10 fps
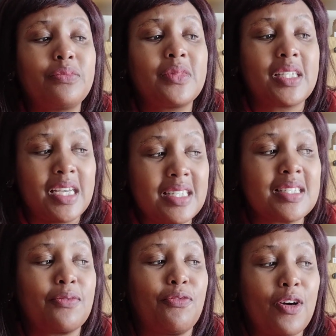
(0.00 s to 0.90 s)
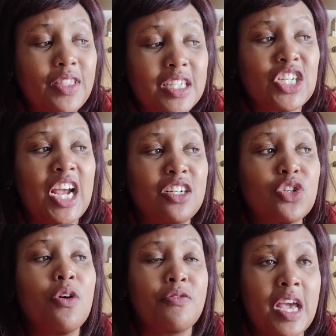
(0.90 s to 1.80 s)
yes, for the child,
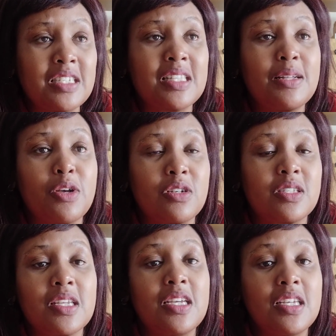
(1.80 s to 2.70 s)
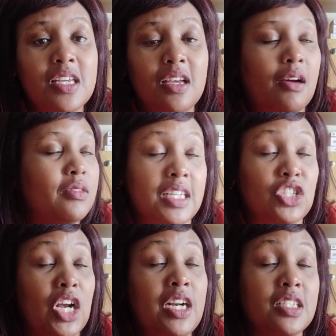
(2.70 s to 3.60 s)
obviously, because the
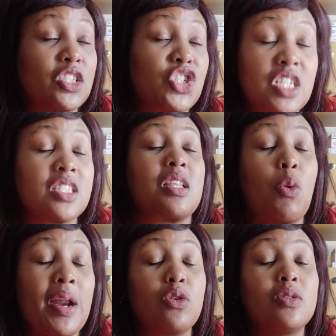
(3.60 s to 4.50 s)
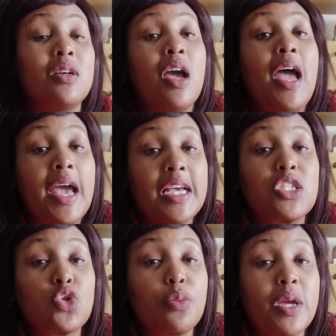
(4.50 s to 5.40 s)
child, she's the one who
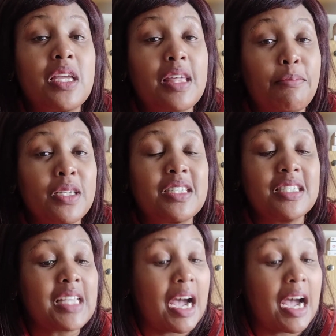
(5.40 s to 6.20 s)
has to pick the pieces.